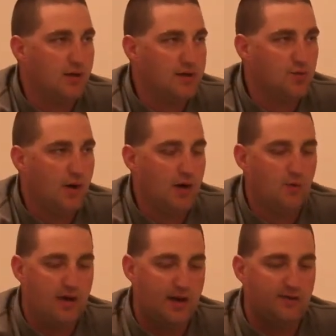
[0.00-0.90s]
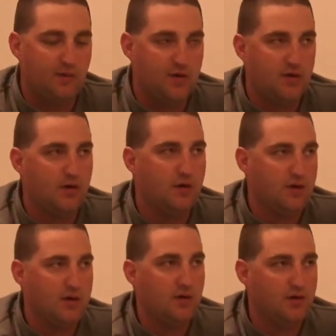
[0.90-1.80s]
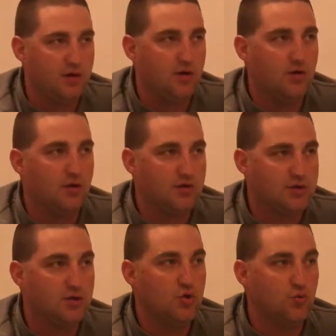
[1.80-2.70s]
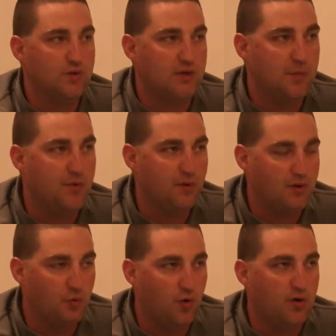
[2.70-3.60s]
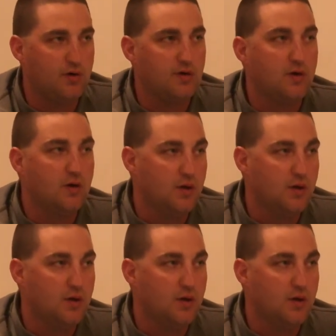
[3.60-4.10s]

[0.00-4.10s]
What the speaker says: That's why we have them here on a daily occurrence doing temporary work